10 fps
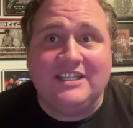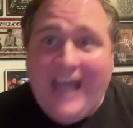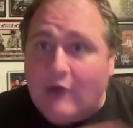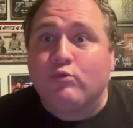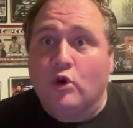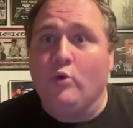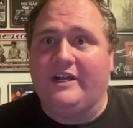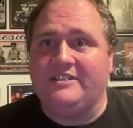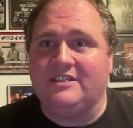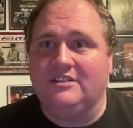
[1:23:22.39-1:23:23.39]
got
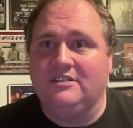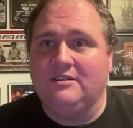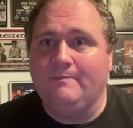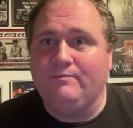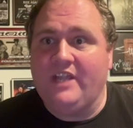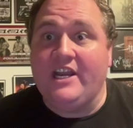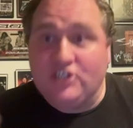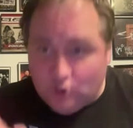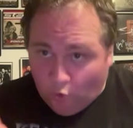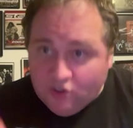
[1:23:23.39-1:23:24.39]
ruined.
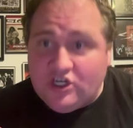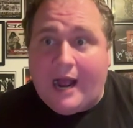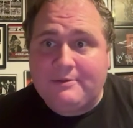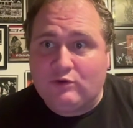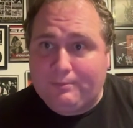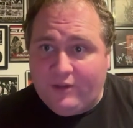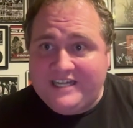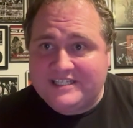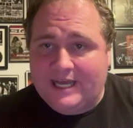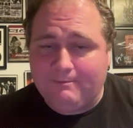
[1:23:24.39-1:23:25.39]
It is your job to
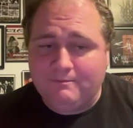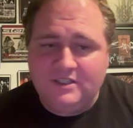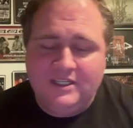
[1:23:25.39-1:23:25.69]
replace them.